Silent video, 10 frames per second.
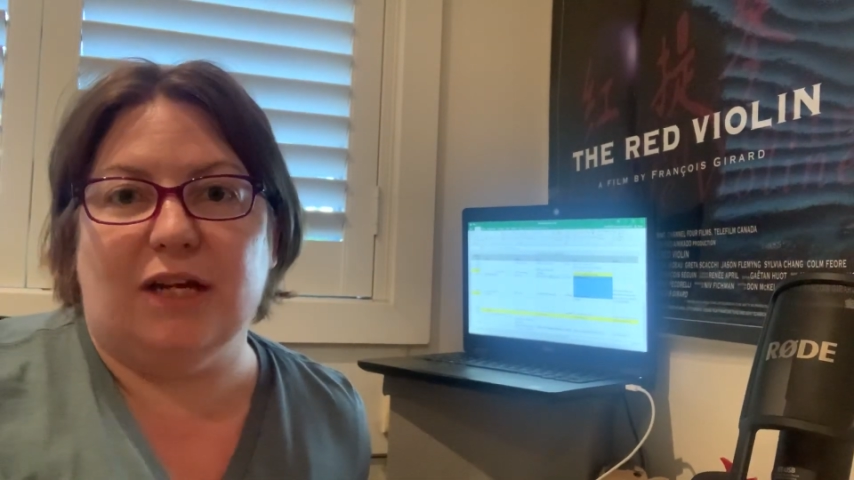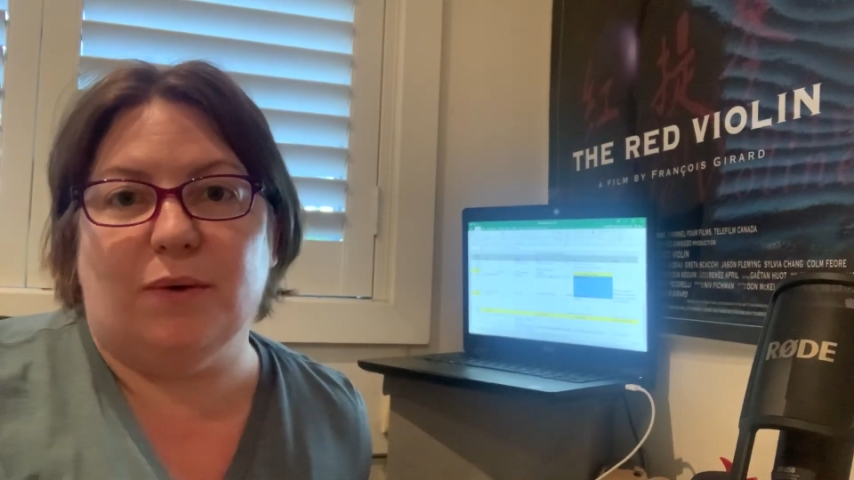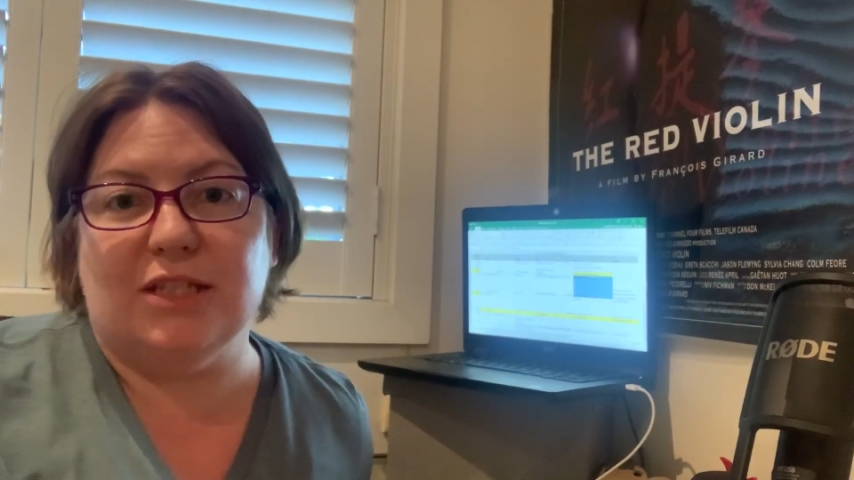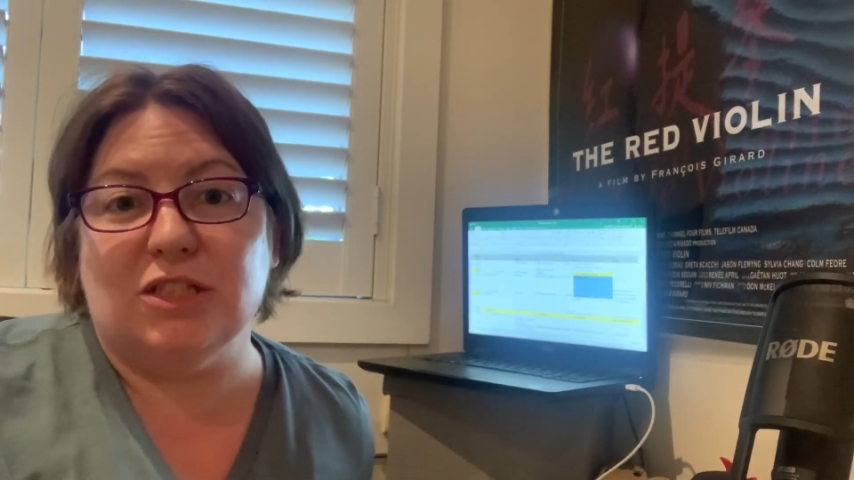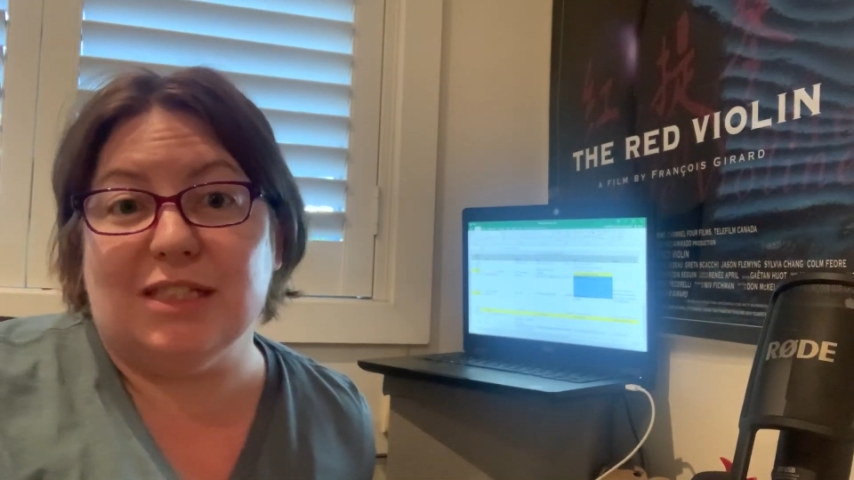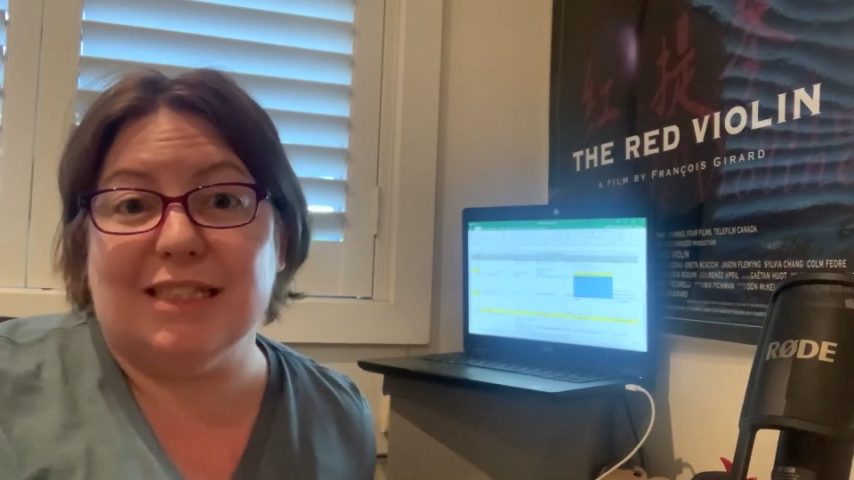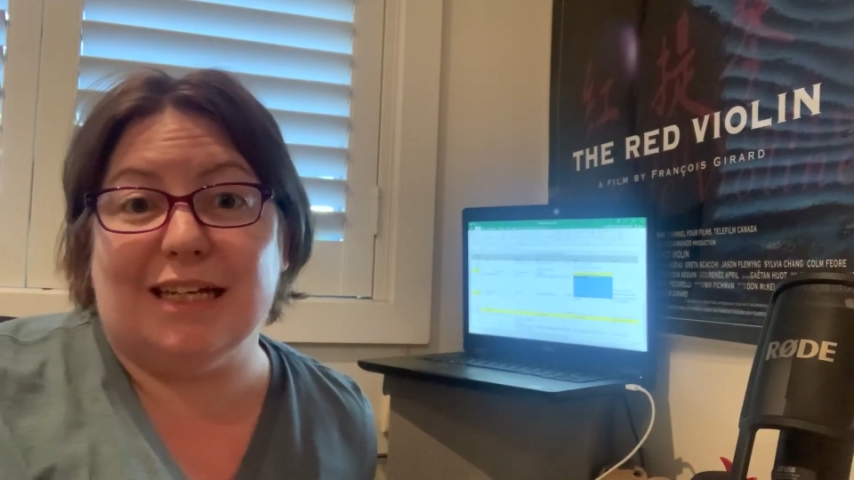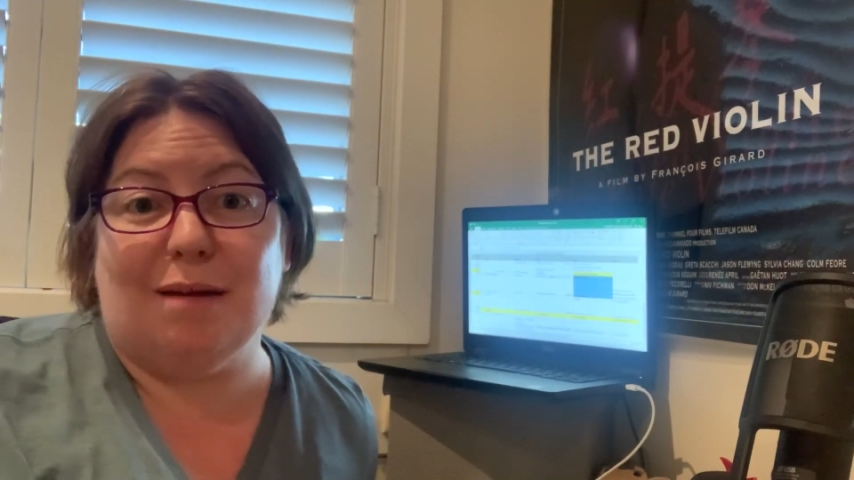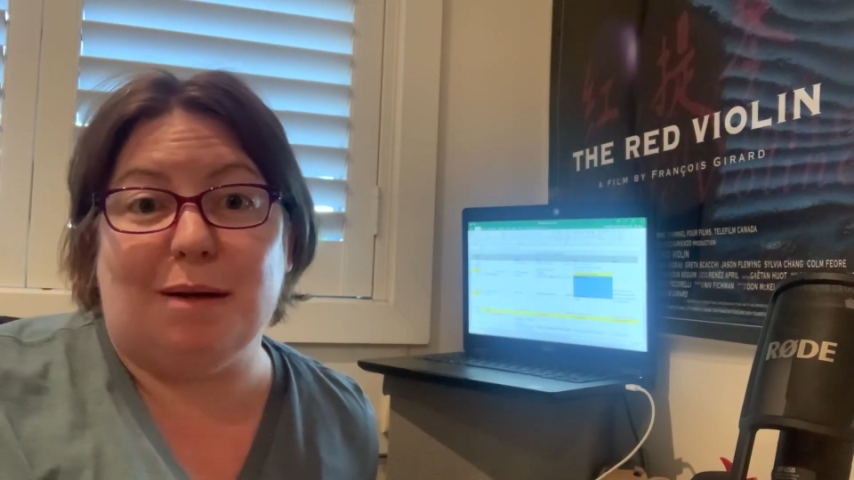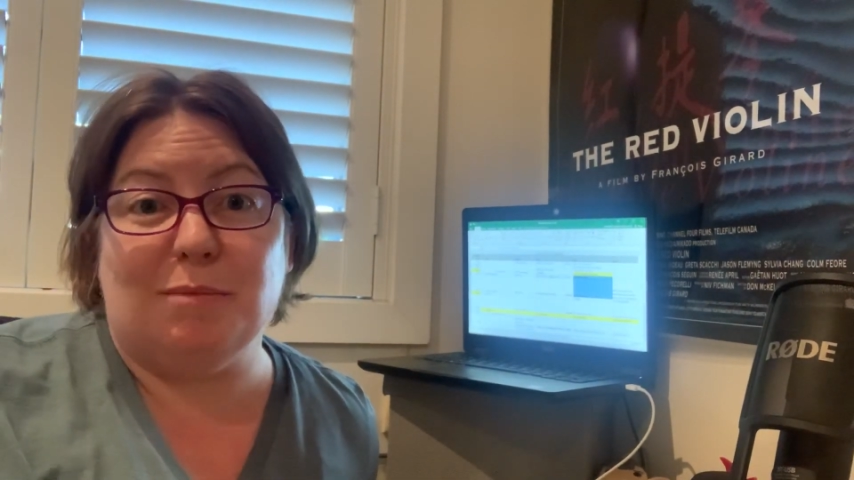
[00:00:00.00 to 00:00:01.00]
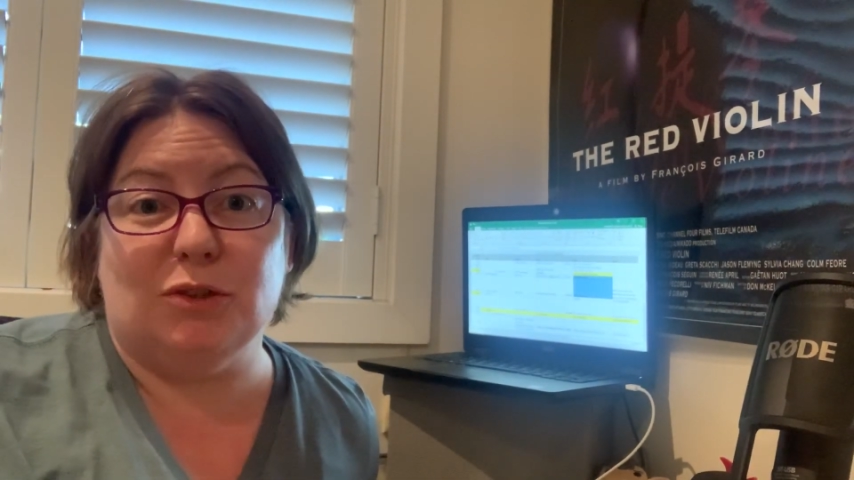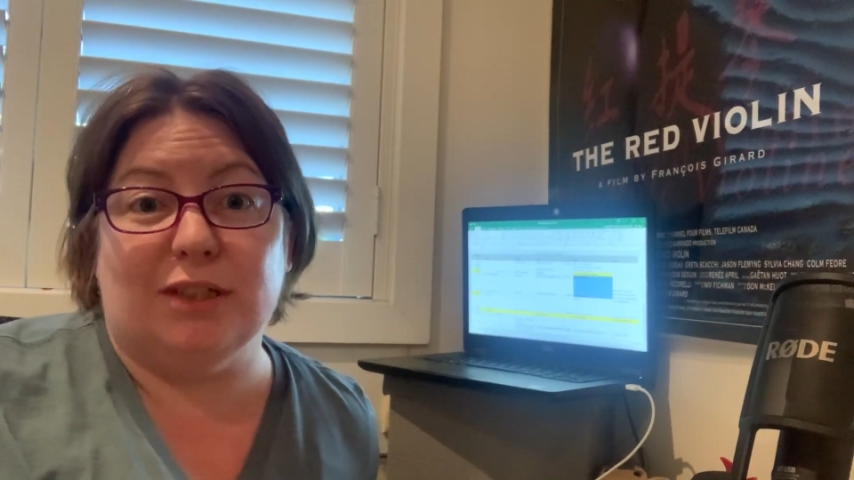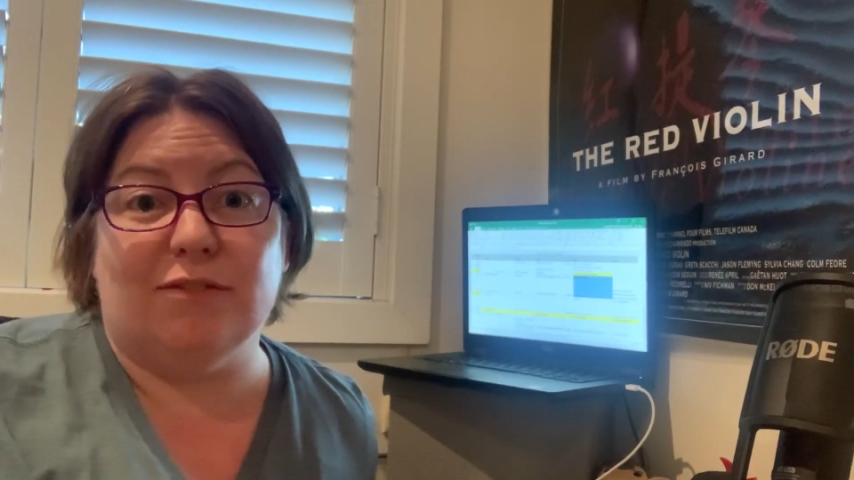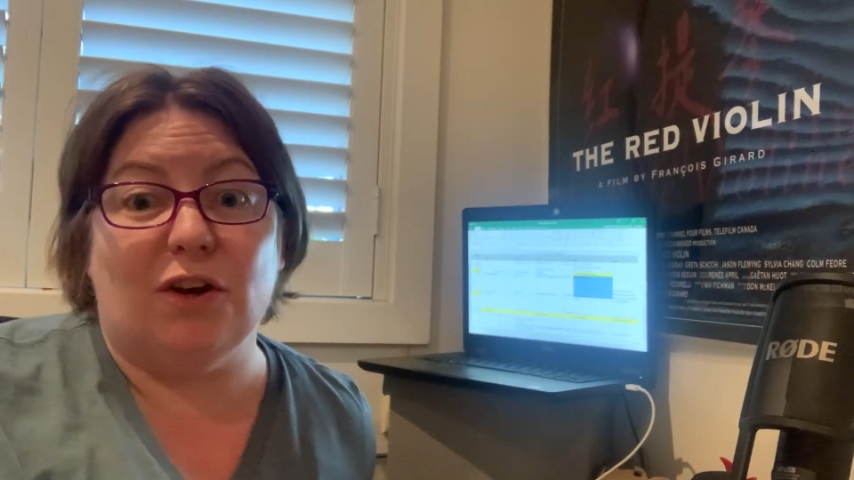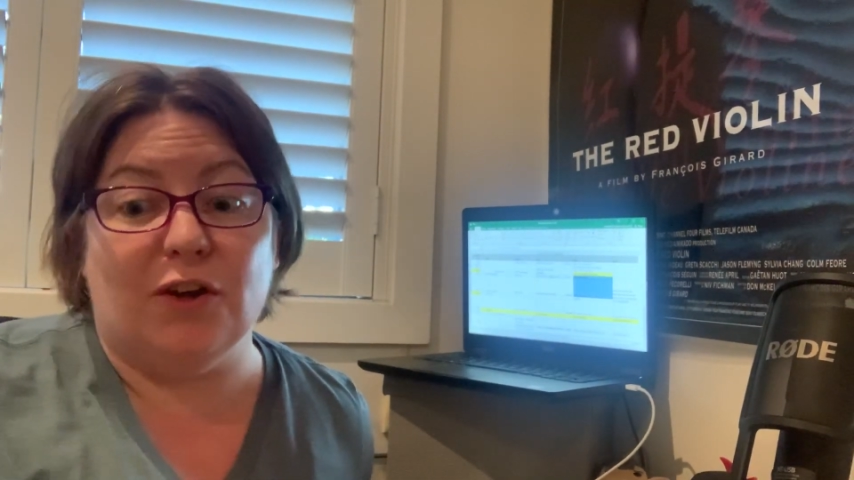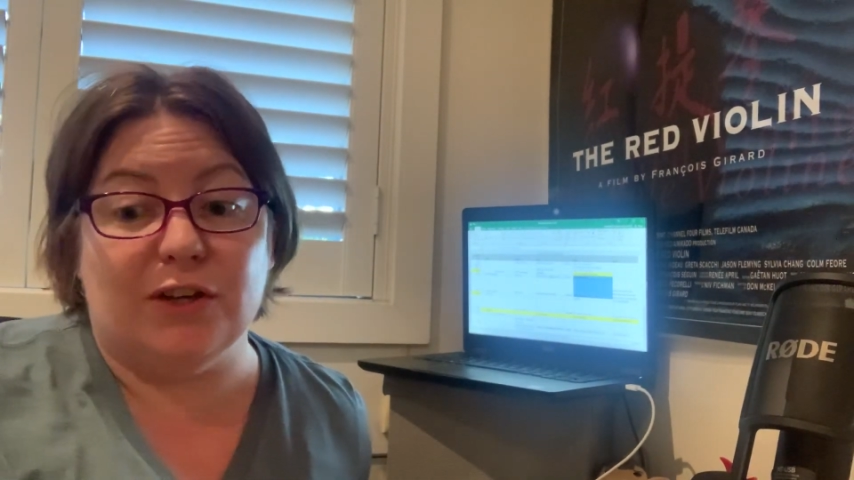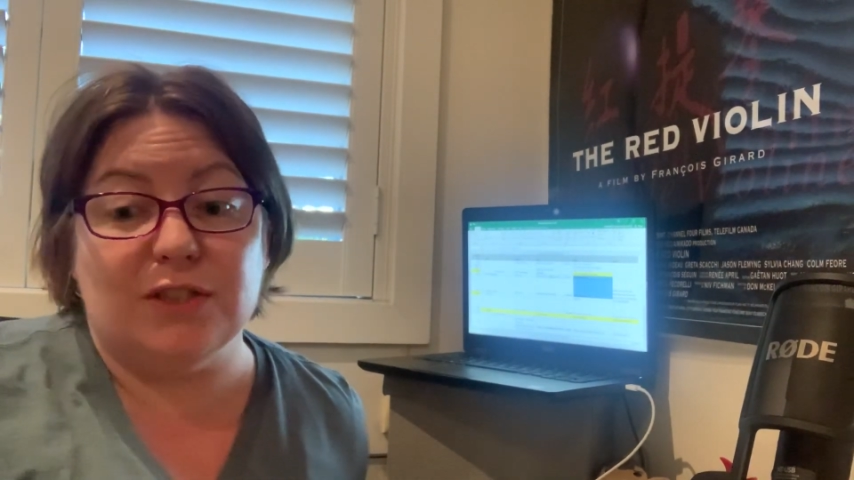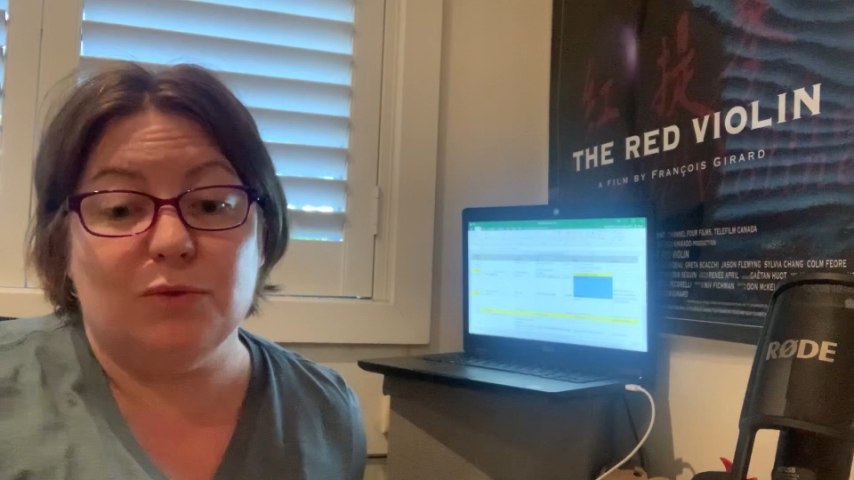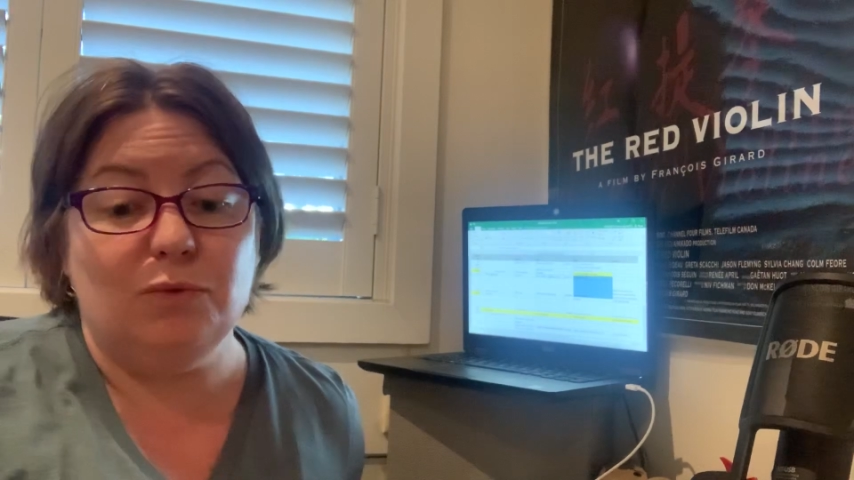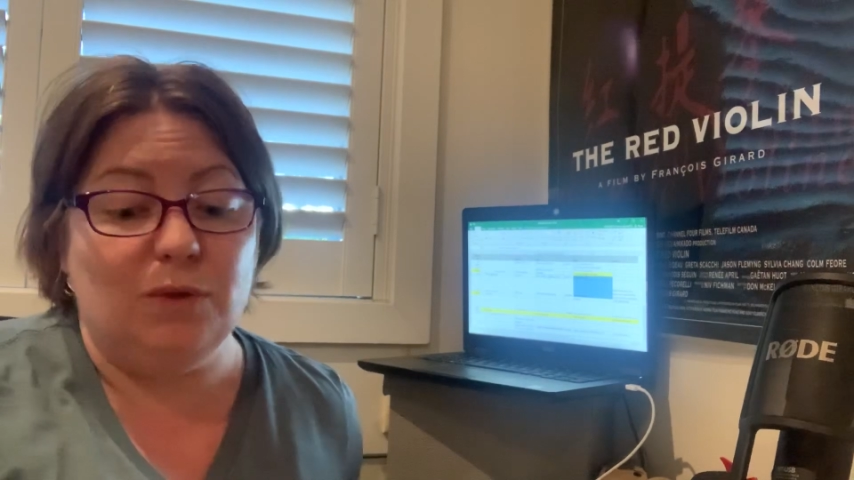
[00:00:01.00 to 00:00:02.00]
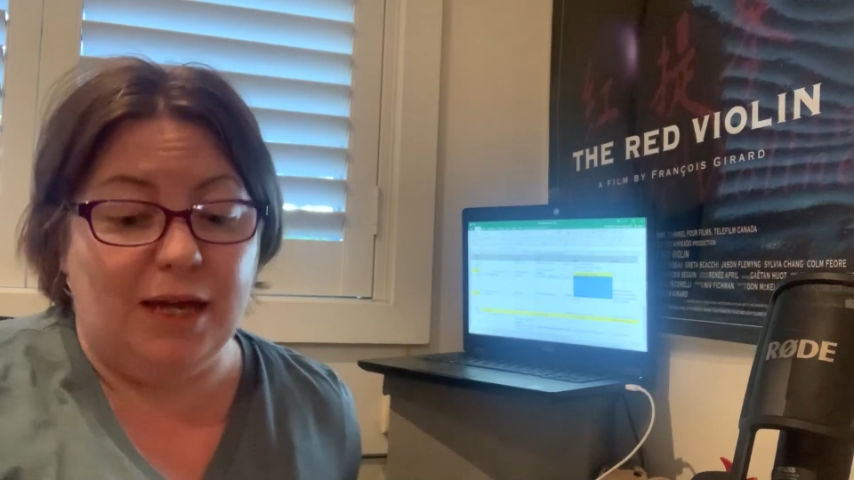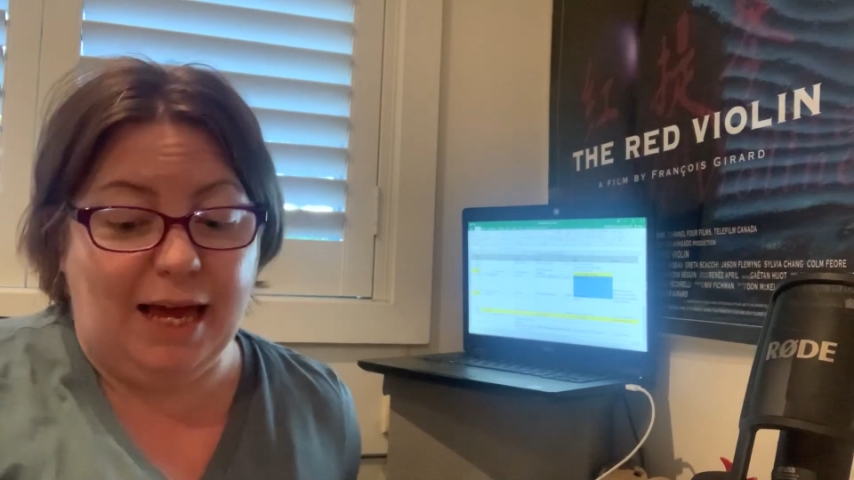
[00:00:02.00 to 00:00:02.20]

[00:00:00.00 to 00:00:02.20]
questions that come up during rehearsal,